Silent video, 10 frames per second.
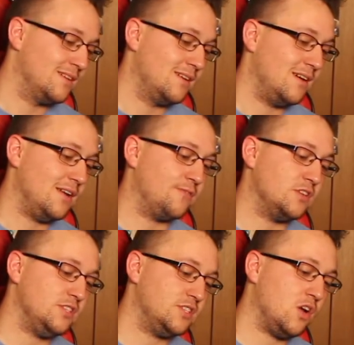Alright,
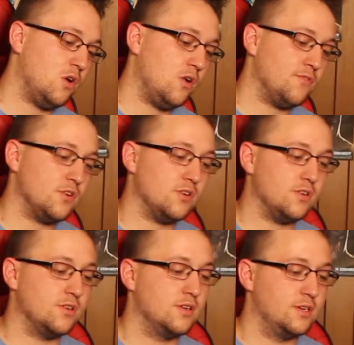first let's go
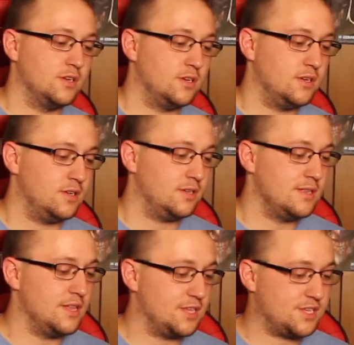over
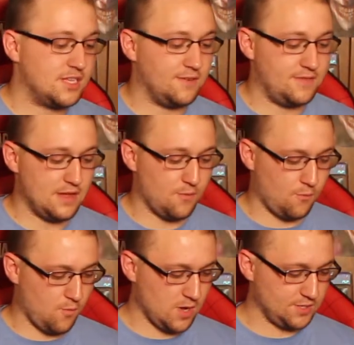the stuff that
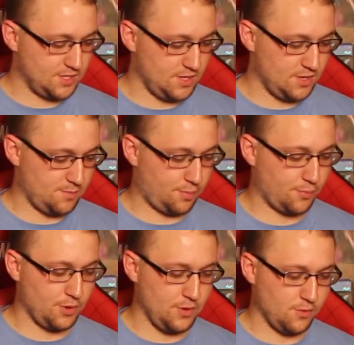wasn't
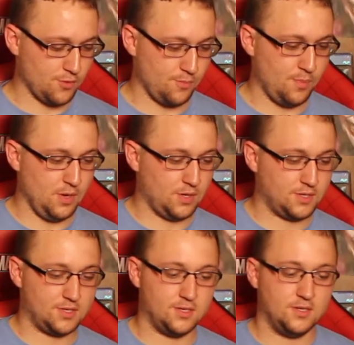pre-order
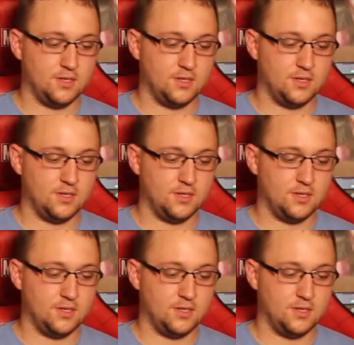books.